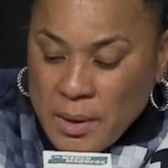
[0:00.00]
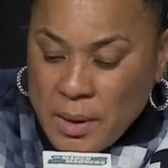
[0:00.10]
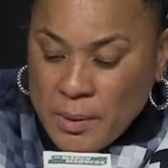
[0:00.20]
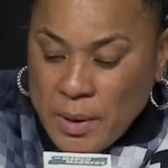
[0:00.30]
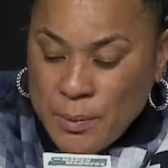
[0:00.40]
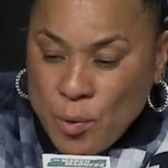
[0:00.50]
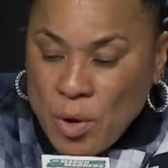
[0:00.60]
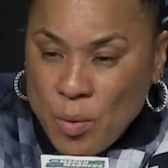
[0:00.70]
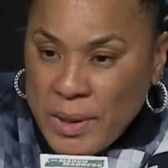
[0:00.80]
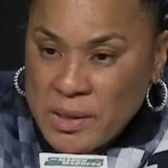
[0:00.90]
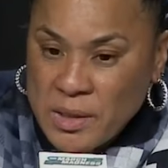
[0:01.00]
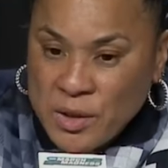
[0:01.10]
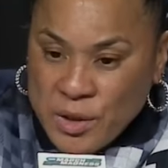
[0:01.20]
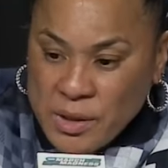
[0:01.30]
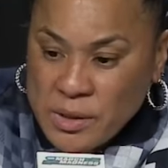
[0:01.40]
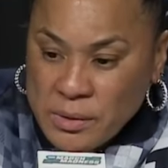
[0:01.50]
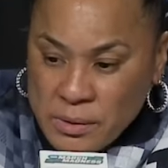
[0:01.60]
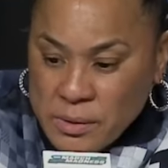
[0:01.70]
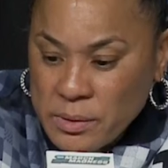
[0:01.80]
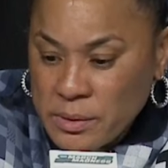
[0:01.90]
in more ways than just
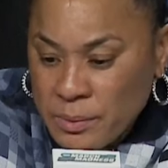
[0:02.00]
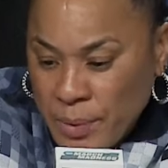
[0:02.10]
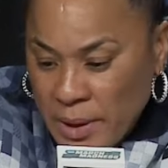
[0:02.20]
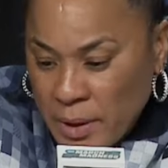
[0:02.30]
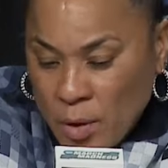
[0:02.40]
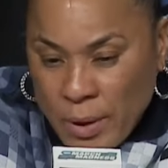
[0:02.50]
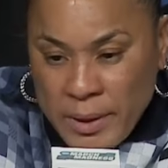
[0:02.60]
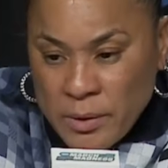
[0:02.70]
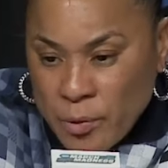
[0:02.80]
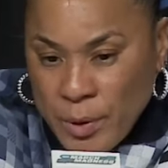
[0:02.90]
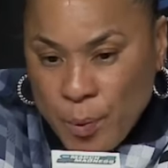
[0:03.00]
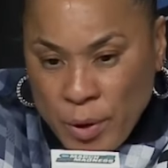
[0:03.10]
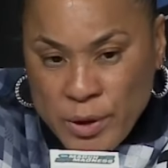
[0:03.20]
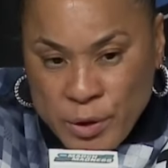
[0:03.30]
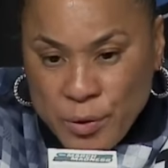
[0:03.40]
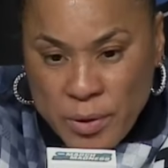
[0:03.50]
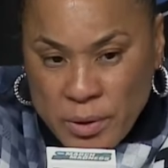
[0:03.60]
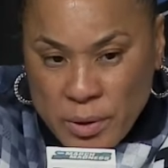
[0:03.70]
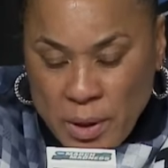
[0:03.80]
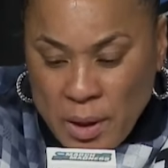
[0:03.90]
being a great three-point
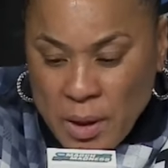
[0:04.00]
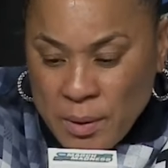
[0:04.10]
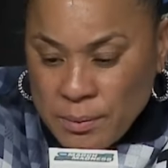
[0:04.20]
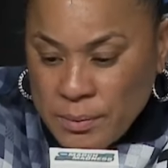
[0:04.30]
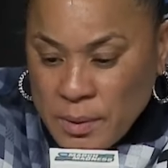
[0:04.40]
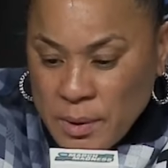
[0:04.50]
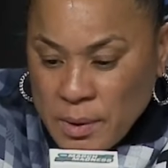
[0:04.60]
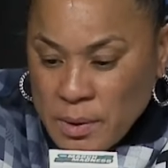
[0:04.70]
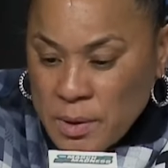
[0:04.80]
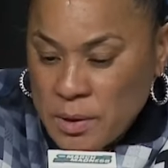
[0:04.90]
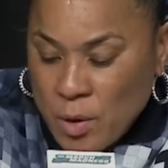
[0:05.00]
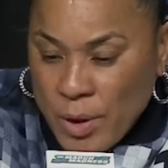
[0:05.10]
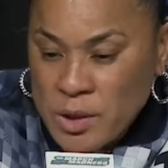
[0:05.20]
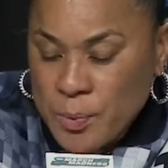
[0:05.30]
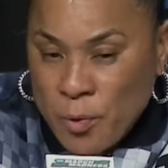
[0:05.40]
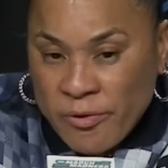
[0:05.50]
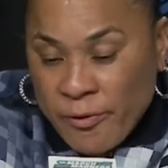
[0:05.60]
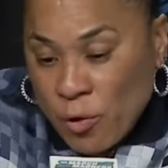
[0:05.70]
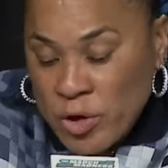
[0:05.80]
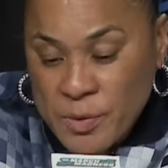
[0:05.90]
shooter. She's a great
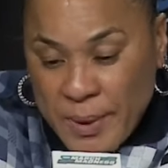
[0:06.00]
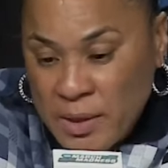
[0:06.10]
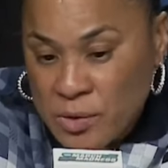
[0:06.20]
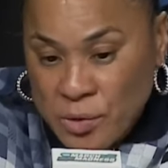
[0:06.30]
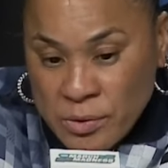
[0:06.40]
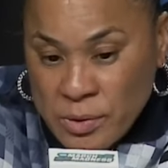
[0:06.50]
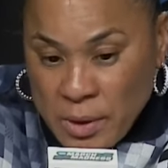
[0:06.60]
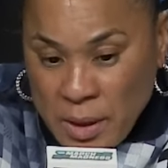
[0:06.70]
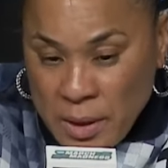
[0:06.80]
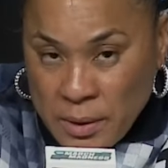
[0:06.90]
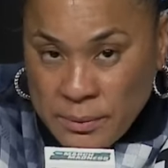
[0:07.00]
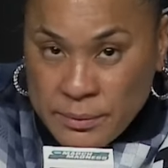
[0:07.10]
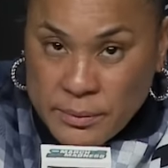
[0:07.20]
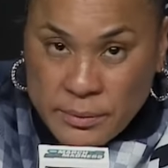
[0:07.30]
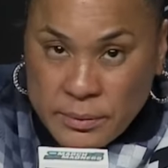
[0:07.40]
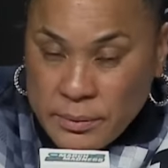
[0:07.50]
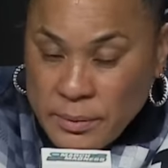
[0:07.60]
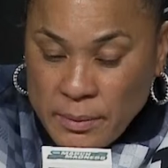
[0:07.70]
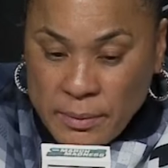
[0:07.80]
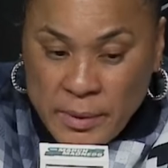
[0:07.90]
floor spacer,
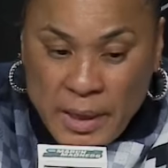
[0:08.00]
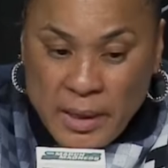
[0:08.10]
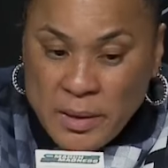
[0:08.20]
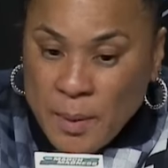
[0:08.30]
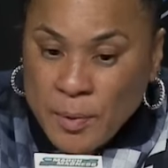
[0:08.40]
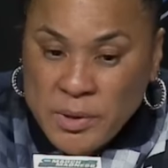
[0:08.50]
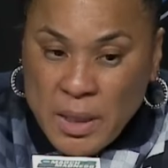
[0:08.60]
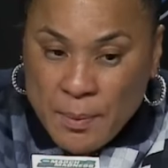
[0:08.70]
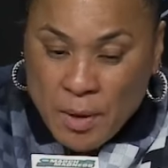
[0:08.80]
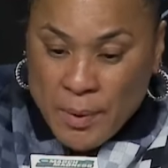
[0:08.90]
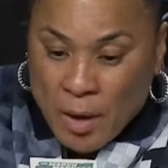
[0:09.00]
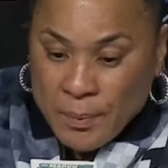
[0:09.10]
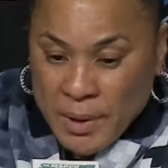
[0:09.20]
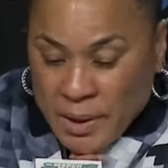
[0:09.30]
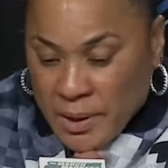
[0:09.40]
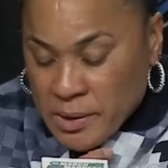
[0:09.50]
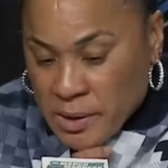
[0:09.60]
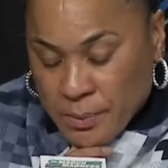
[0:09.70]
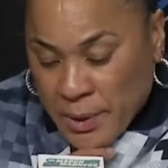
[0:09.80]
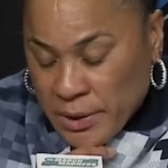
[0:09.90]
can't double team our bigs
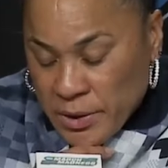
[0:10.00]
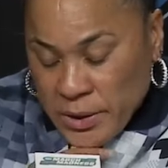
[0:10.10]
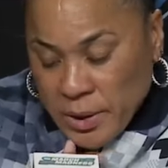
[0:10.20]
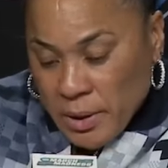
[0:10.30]
as much.